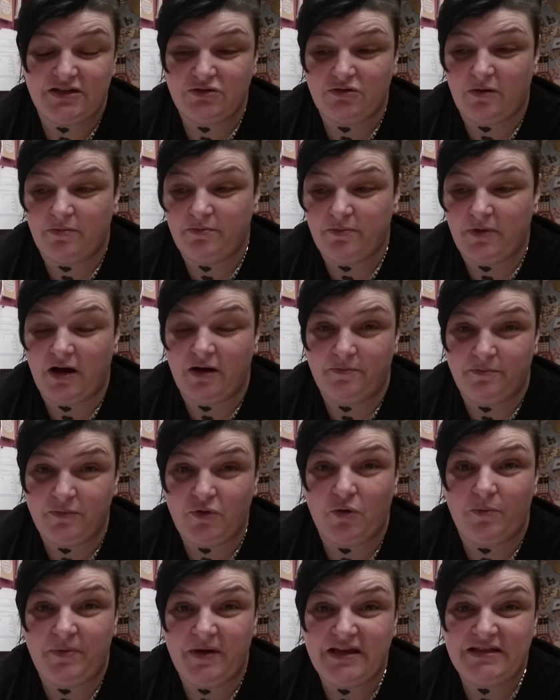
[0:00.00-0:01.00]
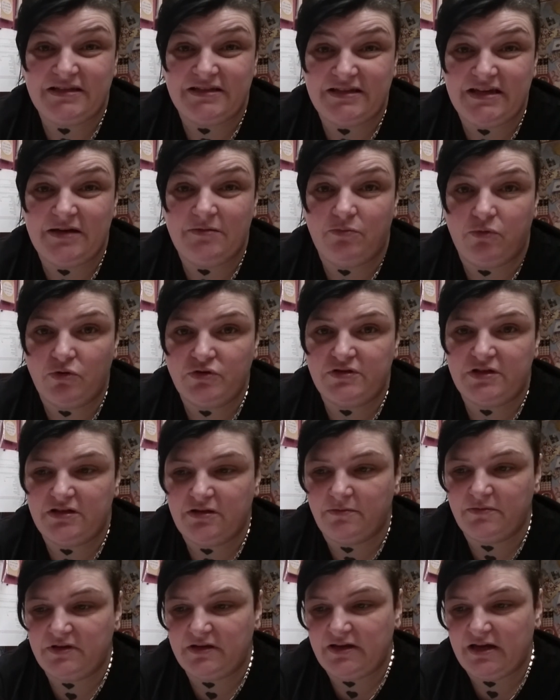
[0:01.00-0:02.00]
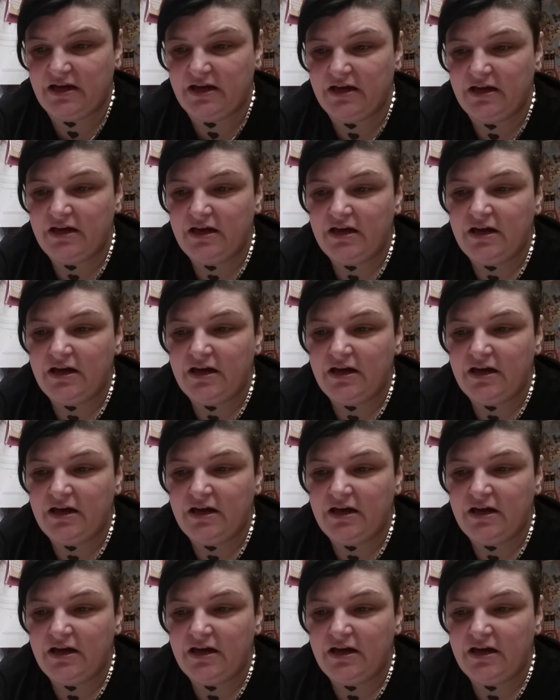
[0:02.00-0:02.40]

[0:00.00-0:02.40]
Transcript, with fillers: So I, I got paid today and posted them today.